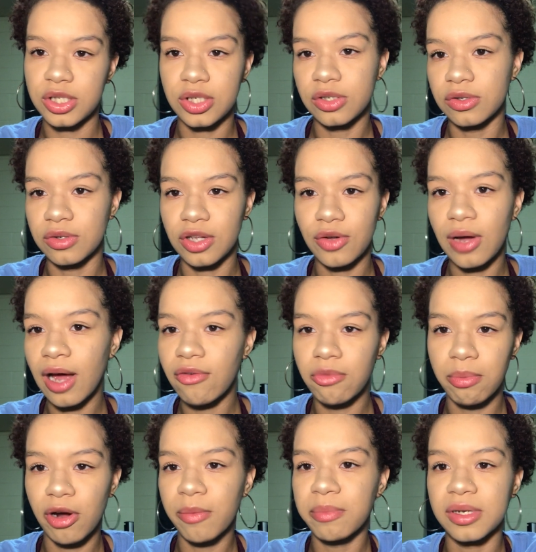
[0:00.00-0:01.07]
you, you have
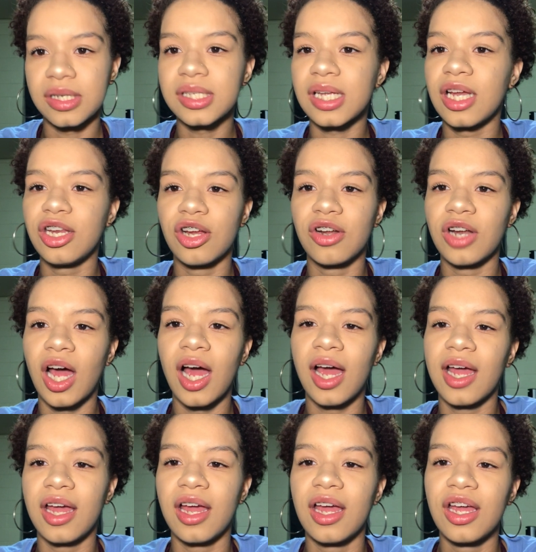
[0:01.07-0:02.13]
a purpose, and you're
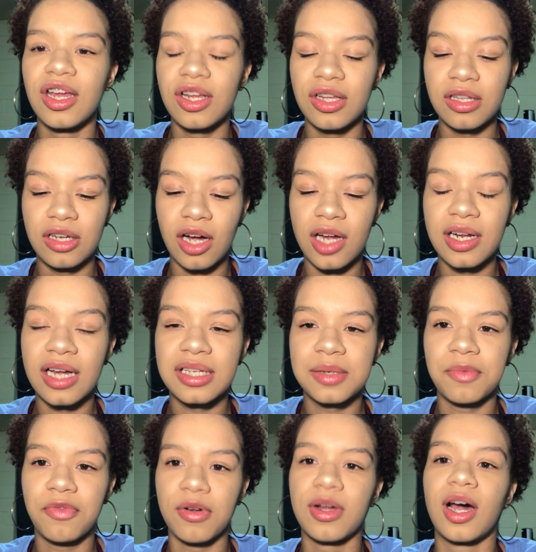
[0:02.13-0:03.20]
not, God
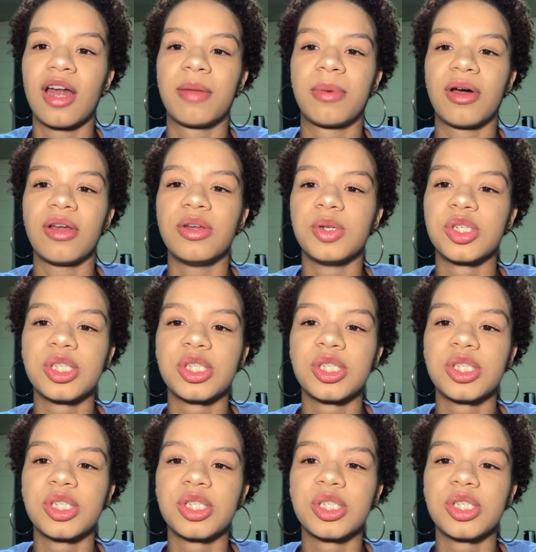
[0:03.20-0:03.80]
hasn't forgot about you.